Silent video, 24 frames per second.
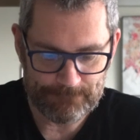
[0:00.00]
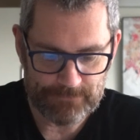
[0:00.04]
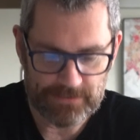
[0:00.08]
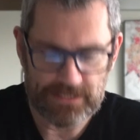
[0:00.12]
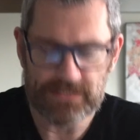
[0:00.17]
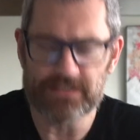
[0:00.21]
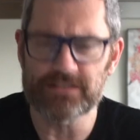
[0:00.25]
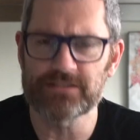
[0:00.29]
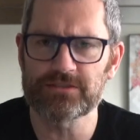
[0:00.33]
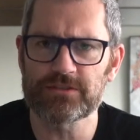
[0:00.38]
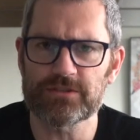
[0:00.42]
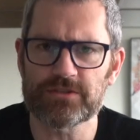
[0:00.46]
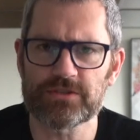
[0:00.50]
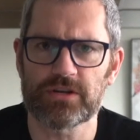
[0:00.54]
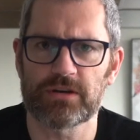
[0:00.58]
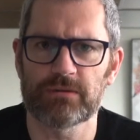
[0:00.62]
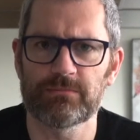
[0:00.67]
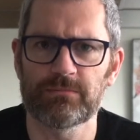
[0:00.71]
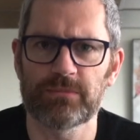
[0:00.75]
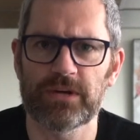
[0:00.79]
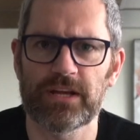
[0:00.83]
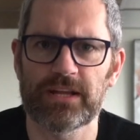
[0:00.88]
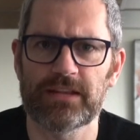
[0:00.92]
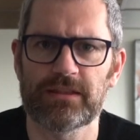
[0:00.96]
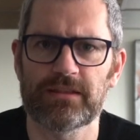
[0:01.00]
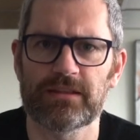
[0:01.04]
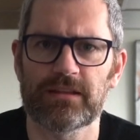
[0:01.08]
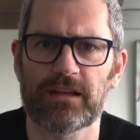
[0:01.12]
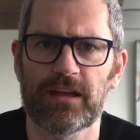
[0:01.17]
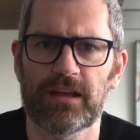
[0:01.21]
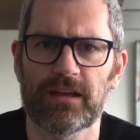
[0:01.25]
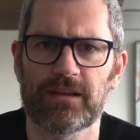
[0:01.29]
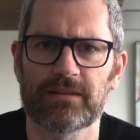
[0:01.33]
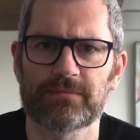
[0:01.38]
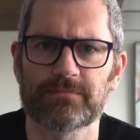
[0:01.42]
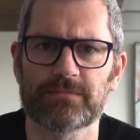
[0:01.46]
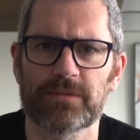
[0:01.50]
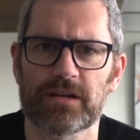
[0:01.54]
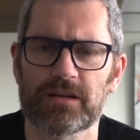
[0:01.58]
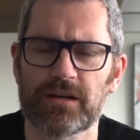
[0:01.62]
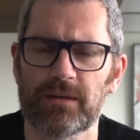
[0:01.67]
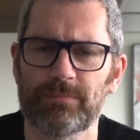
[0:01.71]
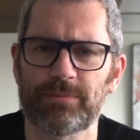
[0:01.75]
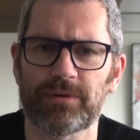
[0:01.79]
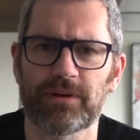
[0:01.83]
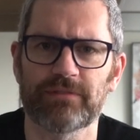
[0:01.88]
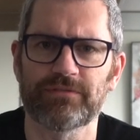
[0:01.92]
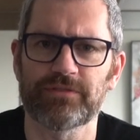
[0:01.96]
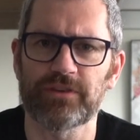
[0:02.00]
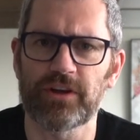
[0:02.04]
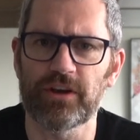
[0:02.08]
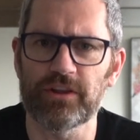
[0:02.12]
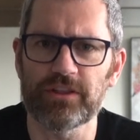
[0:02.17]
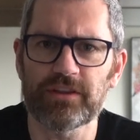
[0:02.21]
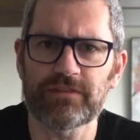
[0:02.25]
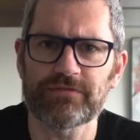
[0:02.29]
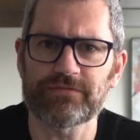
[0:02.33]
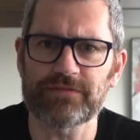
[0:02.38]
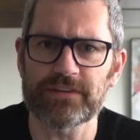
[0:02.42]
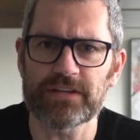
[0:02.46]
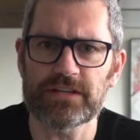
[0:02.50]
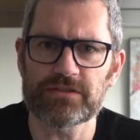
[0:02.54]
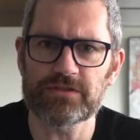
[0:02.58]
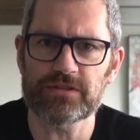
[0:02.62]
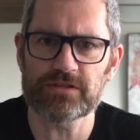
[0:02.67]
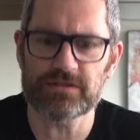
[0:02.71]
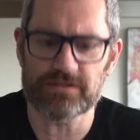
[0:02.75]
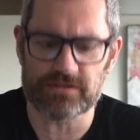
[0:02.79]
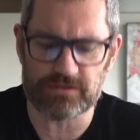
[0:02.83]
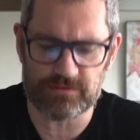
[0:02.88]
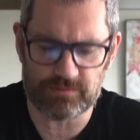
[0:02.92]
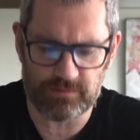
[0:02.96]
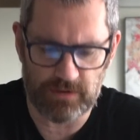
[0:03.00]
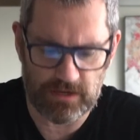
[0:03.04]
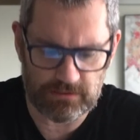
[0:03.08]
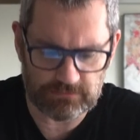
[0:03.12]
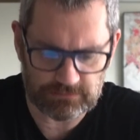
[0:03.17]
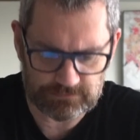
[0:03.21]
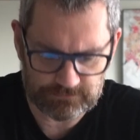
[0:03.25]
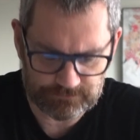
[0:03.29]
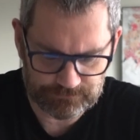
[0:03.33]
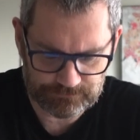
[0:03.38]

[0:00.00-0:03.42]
It does come with a couple of other features as well.